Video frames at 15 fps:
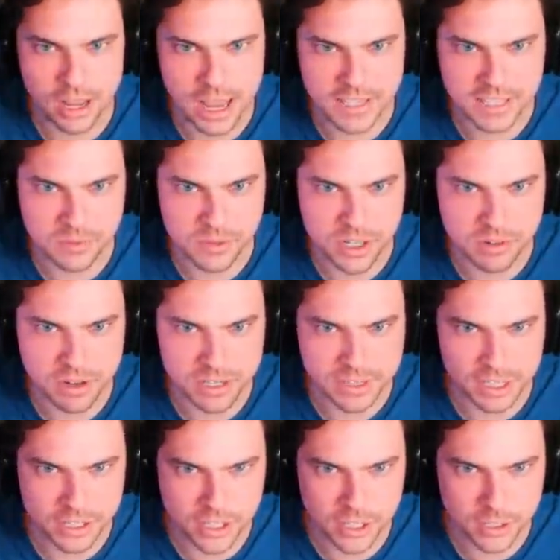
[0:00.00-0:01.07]
SMG right
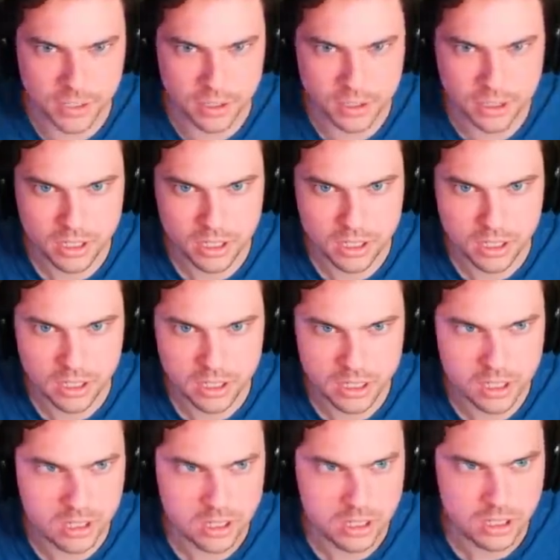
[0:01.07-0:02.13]
there too.
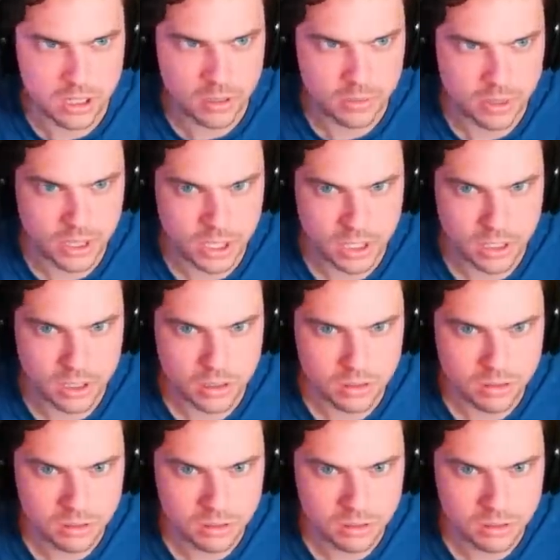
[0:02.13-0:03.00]
Go.